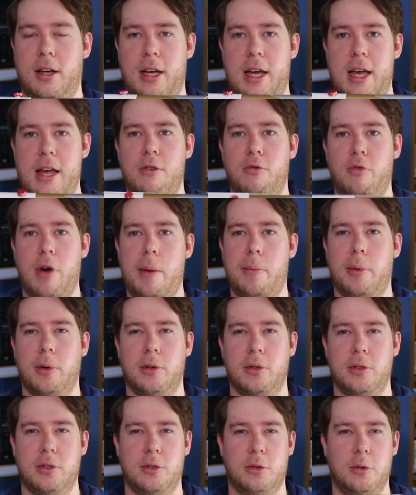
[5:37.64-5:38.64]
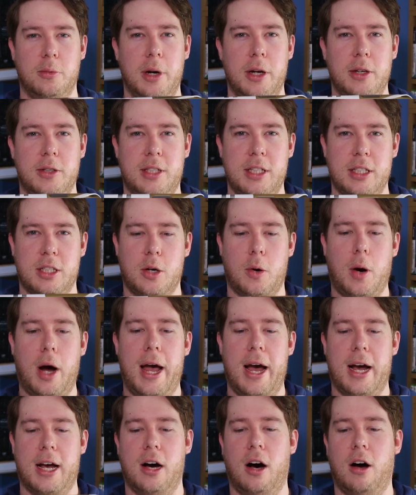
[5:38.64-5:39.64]
Rebels almost. It's
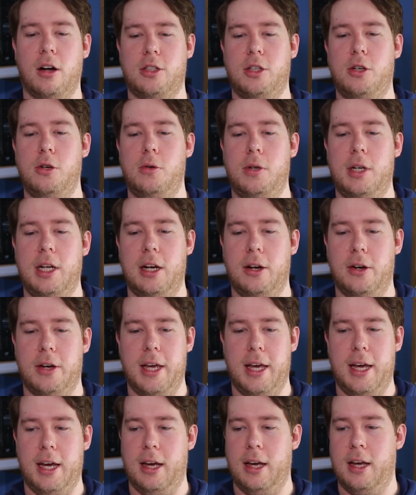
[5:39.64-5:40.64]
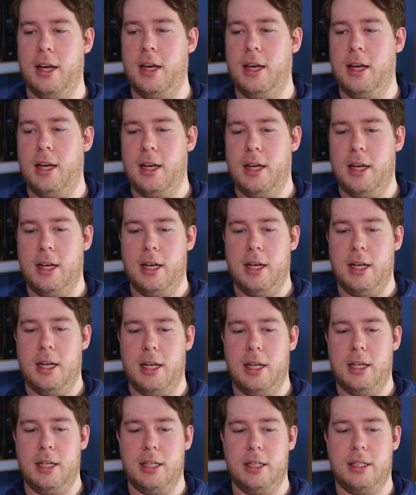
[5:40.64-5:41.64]
quite a cartoony looking
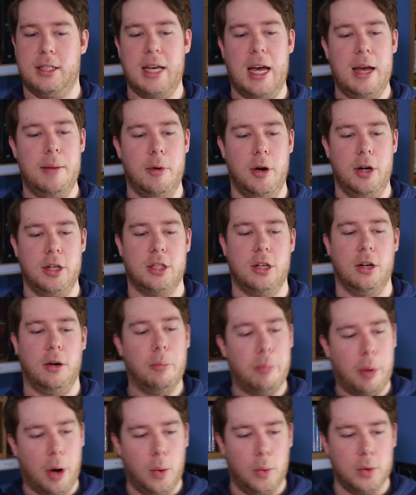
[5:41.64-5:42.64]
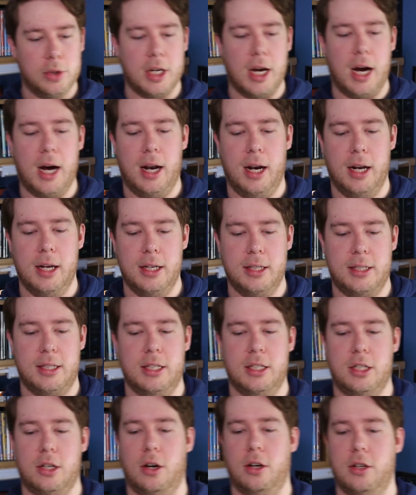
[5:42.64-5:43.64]
saber. It's got bold colours.
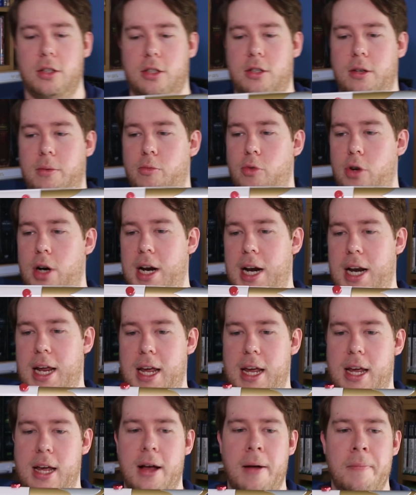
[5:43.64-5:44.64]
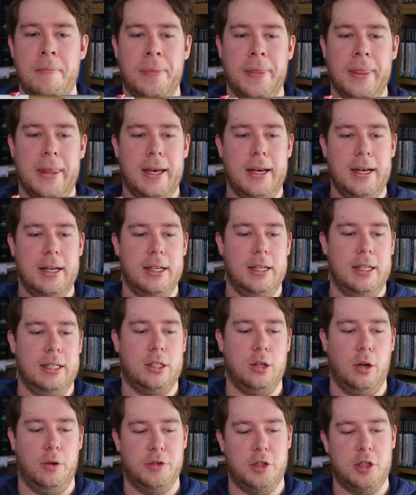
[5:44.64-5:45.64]
It's got some really
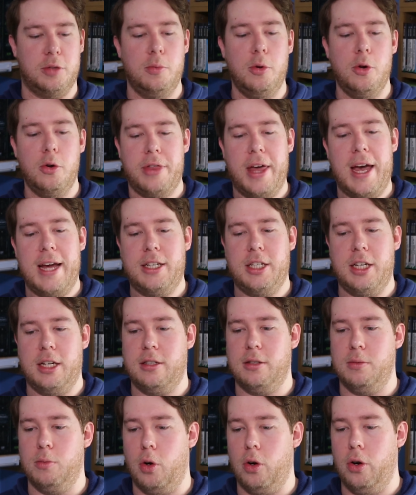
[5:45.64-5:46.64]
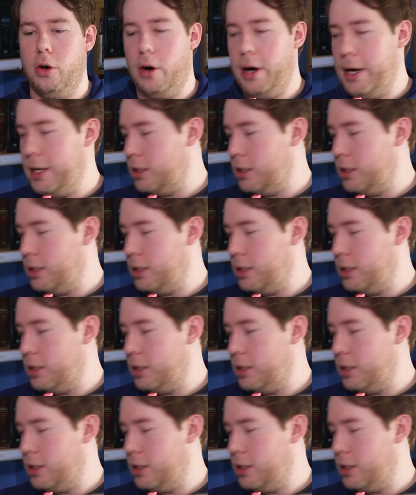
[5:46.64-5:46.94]
sort of smooth edges and whatnot.